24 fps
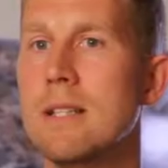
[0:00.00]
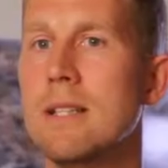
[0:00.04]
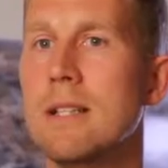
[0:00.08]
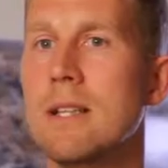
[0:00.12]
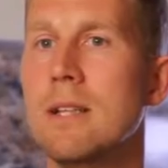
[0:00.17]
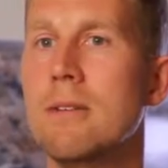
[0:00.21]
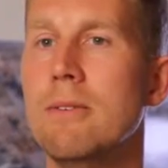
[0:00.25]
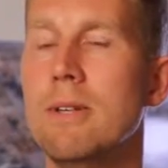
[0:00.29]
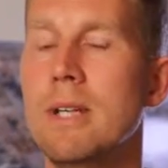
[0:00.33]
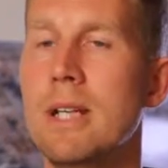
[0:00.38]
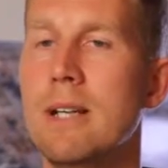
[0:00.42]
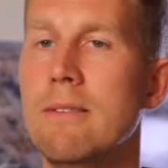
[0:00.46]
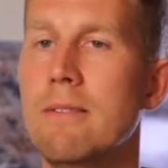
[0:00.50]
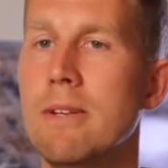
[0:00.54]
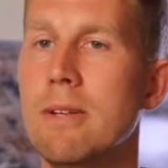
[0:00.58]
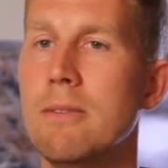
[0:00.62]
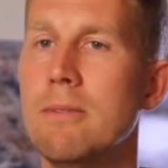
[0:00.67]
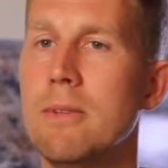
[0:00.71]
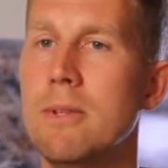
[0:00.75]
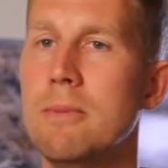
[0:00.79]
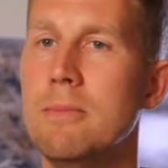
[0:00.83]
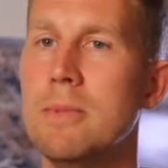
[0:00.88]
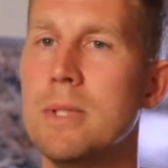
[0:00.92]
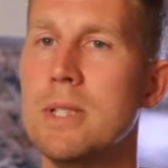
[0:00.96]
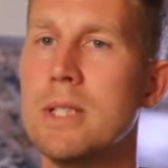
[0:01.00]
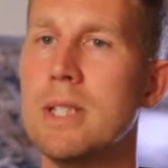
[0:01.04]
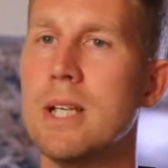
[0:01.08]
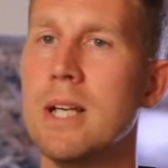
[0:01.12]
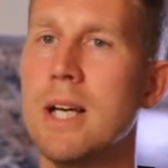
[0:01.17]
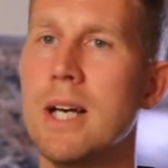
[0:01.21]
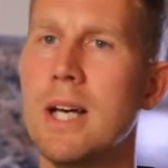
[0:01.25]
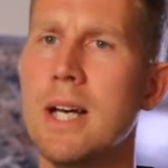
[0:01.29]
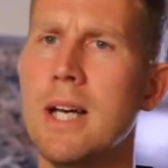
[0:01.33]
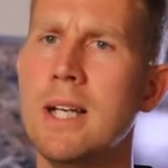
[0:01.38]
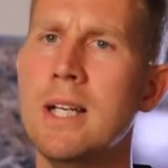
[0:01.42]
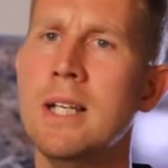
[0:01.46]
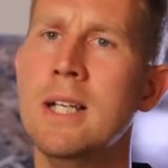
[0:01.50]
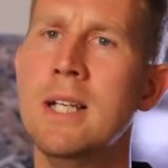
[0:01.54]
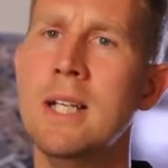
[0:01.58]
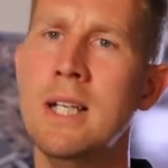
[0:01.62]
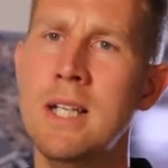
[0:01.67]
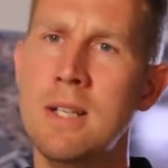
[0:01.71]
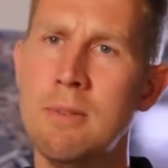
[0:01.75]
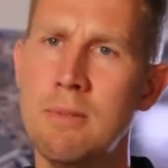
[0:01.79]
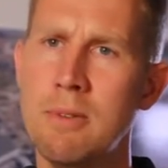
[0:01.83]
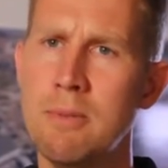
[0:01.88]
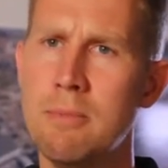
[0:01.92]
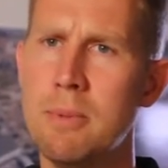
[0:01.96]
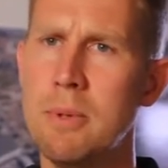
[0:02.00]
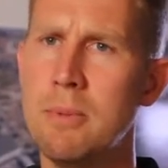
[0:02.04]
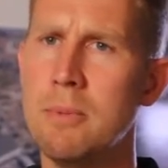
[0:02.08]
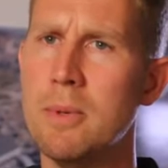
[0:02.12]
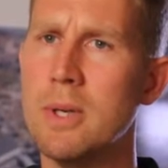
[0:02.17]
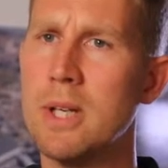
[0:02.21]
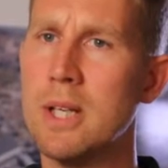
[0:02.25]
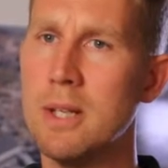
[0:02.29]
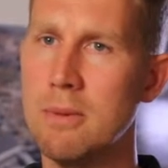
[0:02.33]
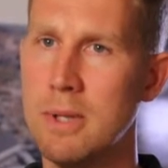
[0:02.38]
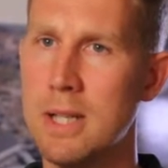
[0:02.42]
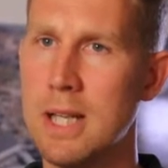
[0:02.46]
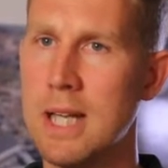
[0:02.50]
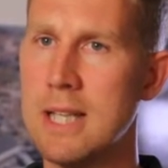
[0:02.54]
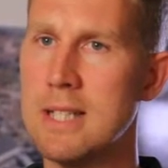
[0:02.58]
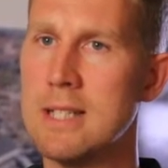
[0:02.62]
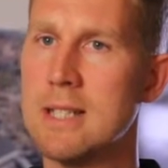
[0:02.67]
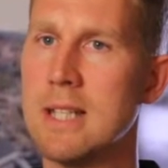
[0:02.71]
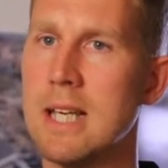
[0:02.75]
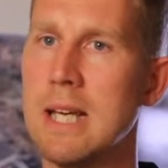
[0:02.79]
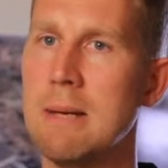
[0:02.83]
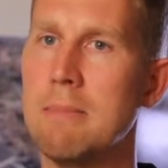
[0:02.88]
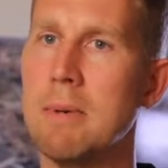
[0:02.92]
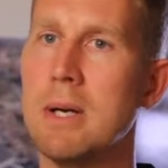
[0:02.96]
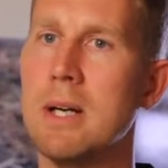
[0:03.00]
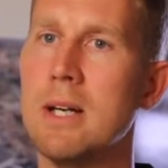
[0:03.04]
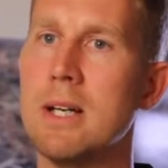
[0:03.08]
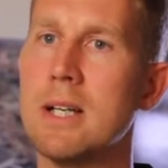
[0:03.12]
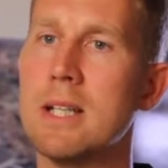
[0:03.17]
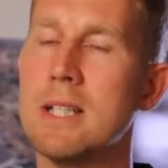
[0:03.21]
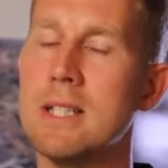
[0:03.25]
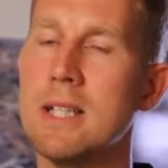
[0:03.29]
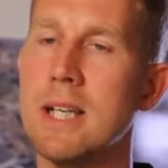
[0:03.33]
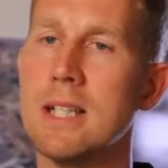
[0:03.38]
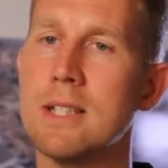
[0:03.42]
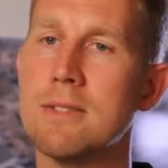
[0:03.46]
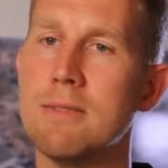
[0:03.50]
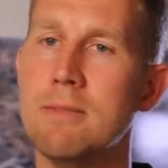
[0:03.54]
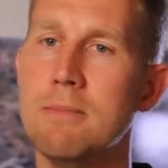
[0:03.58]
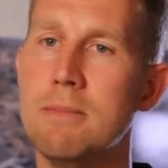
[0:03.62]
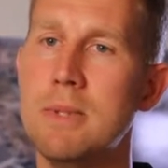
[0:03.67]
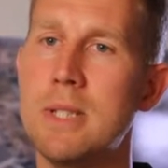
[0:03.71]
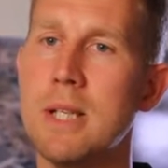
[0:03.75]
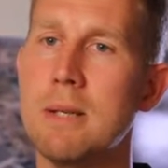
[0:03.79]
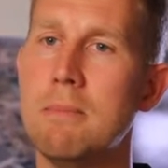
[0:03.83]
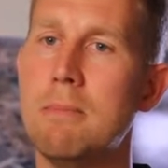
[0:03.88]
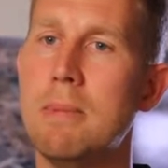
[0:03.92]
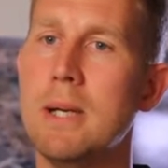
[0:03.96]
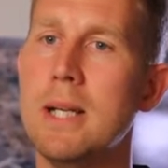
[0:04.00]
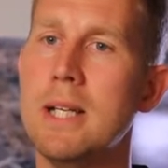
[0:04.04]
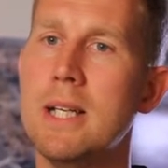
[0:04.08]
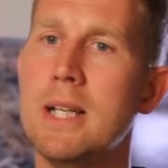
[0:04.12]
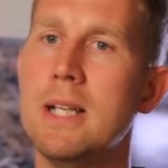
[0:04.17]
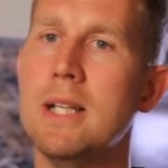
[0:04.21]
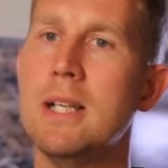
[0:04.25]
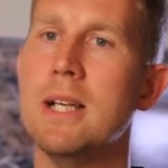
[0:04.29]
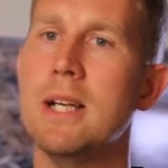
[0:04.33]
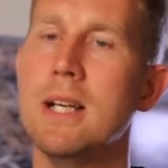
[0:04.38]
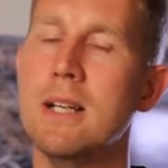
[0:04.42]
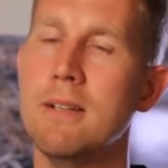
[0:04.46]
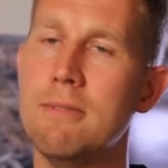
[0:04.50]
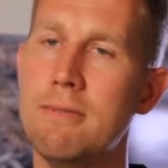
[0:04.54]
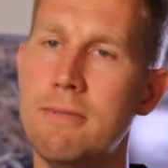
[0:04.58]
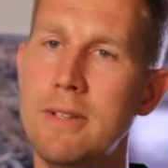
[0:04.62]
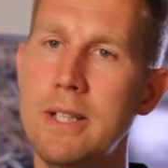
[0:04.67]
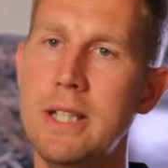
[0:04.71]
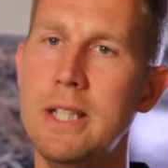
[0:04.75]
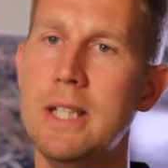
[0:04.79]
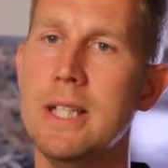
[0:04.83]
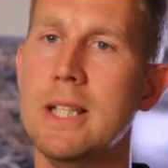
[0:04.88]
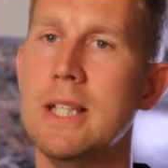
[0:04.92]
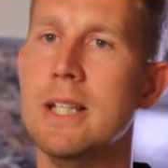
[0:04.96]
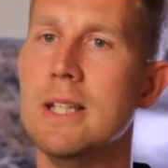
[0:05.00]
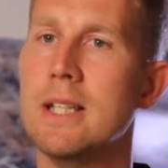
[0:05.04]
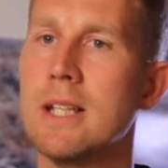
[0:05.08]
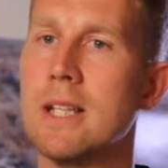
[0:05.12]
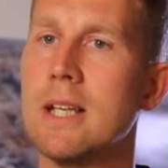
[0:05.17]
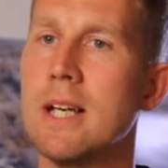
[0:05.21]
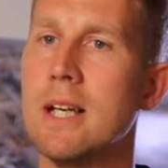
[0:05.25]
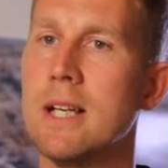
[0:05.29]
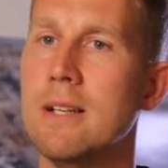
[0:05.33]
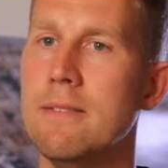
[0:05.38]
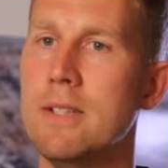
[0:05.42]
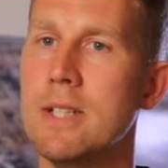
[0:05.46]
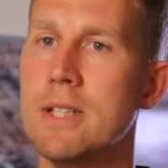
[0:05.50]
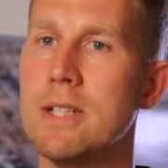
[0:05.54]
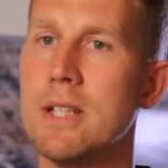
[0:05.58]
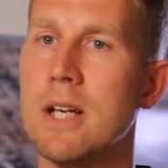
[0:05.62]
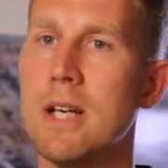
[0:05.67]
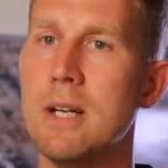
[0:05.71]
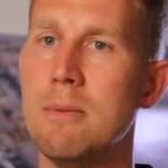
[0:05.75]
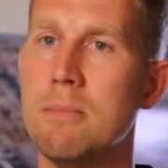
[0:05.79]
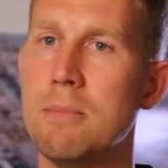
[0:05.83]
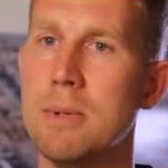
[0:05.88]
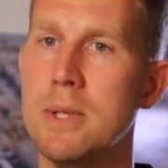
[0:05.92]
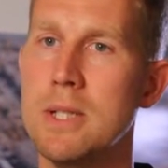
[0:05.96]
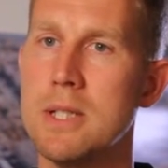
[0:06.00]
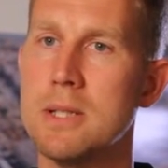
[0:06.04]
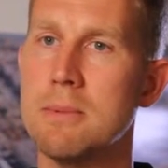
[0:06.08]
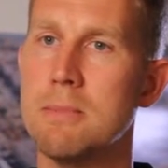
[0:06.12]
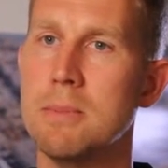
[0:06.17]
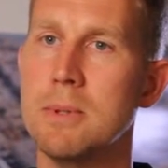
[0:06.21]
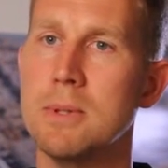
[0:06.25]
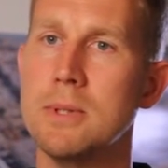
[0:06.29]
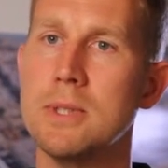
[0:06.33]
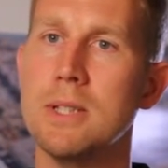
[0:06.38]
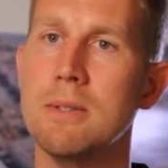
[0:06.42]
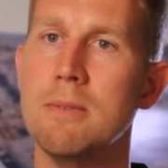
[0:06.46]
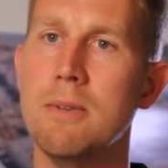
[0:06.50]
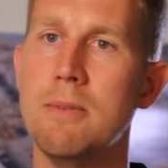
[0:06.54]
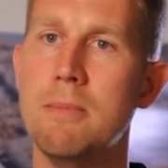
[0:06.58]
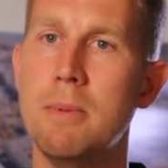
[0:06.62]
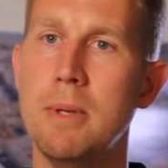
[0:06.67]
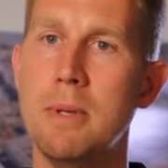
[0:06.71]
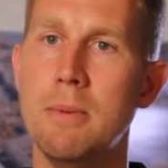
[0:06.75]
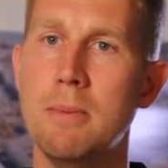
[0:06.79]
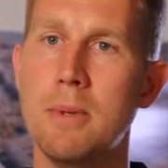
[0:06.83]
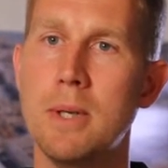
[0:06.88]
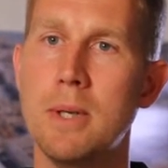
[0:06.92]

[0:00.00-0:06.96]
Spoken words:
the green living room design. We've been working with landscape architects from Dublin, feeding in the kind of design principles that we've been